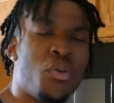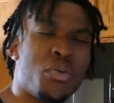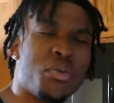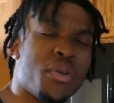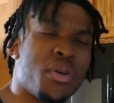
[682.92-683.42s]
you
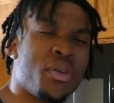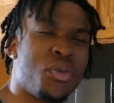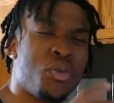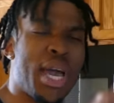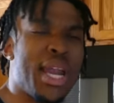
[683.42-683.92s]
Dad. You
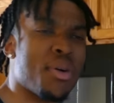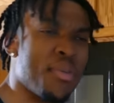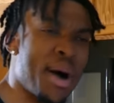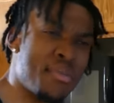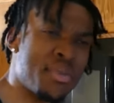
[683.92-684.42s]
kind of
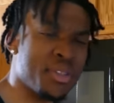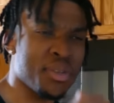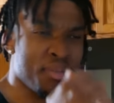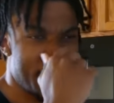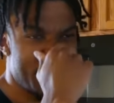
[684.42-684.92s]
remind me of
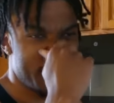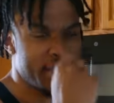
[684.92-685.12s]
somebody.